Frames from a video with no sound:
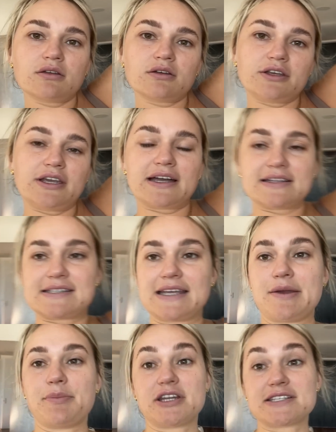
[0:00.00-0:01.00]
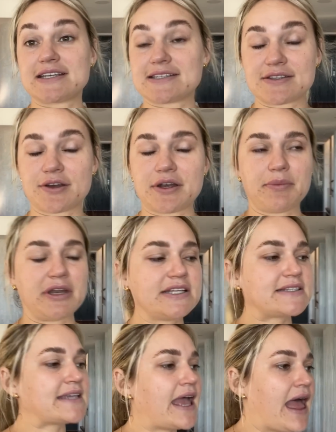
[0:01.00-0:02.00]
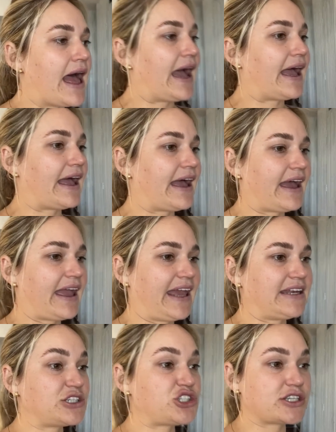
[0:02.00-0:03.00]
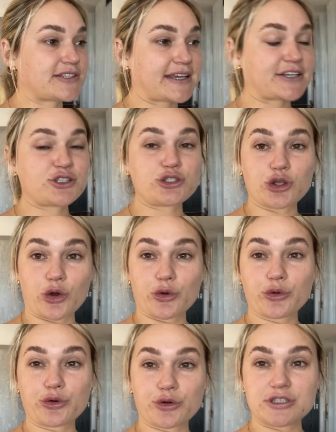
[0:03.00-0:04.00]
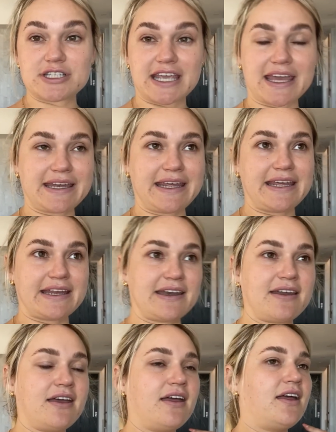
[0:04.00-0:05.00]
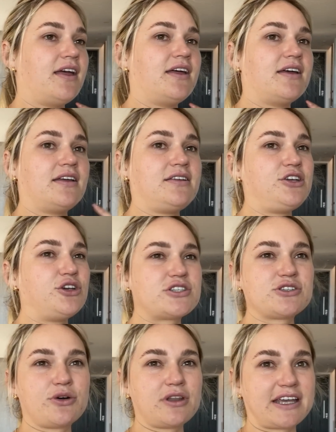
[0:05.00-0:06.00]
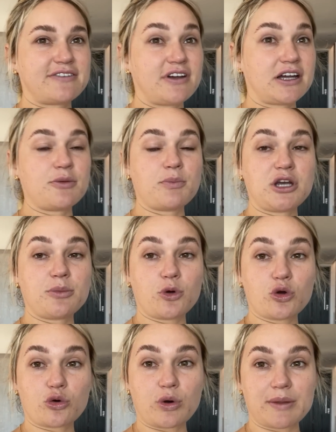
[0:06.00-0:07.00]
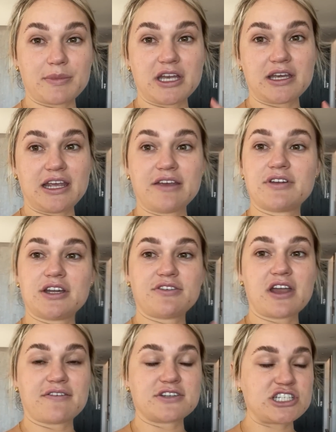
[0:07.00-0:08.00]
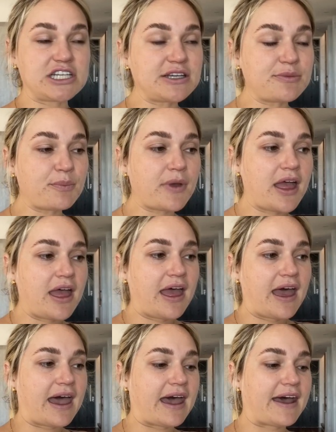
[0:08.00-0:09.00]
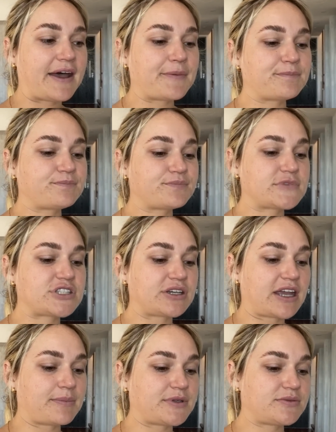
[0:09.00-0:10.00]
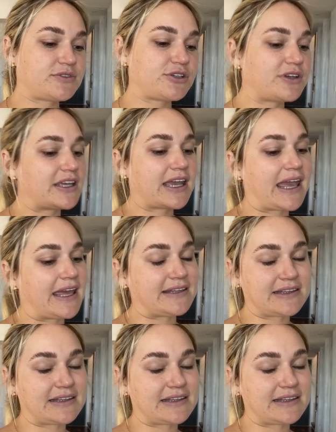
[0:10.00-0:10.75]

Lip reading: you can't see, but it says 30 minutes. And it's just like so good to get in. You saw like very minimal equipment, even if you have a gym. So yeah, I'm doing and